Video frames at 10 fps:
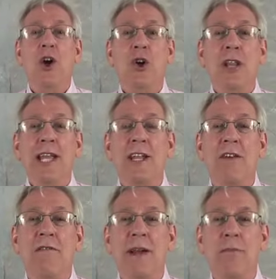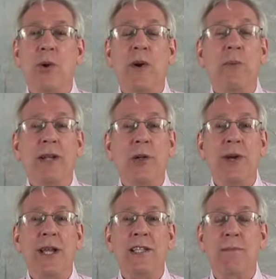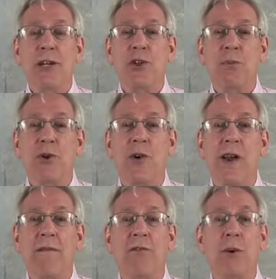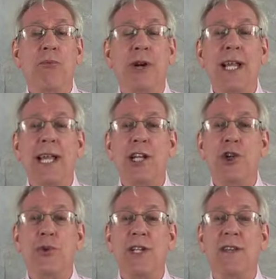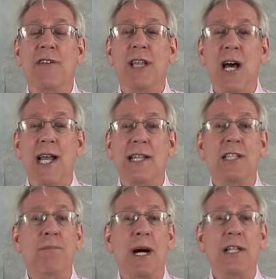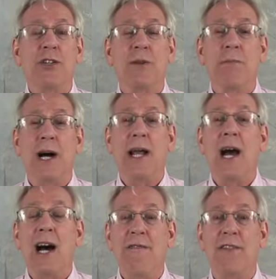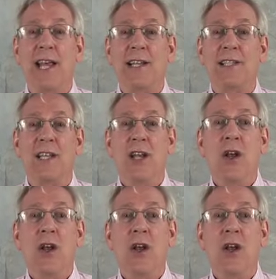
Early in November, we will be doing a special program for Printing Industries of Alliance sponsored by HiFlex,